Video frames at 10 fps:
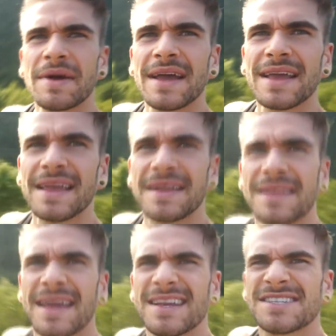by again a
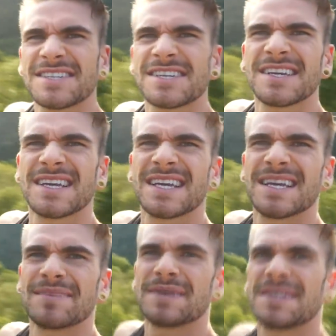ledge,
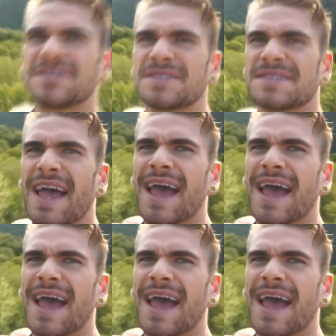but it's just